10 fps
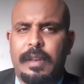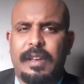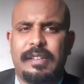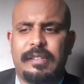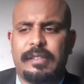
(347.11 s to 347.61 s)

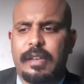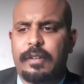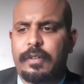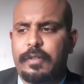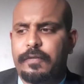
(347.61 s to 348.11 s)
instead
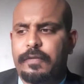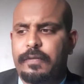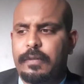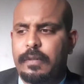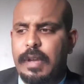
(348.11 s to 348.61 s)
of
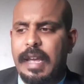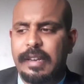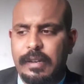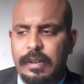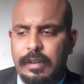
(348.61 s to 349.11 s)

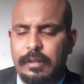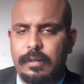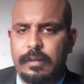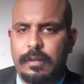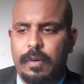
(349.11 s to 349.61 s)
ending
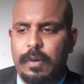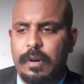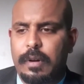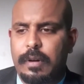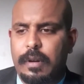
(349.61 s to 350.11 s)

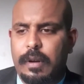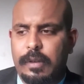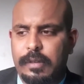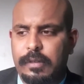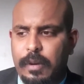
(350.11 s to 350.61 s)
or
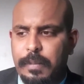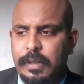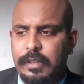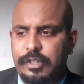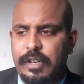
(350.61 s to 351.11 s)

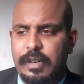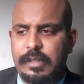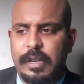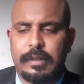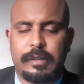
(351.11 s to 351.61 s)
stopping this
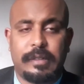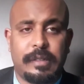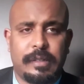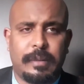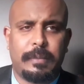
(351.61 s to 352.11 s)
genocidal
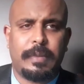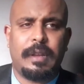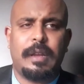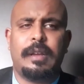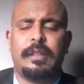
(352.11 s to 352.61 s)
system
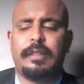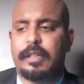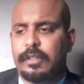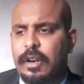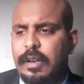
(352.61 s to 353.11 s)

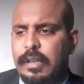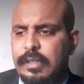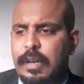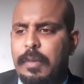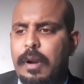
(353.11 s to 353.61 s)
that targets
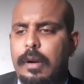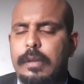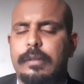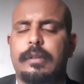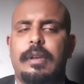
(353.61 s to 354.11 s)

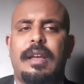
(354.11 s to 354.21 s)
Amharas,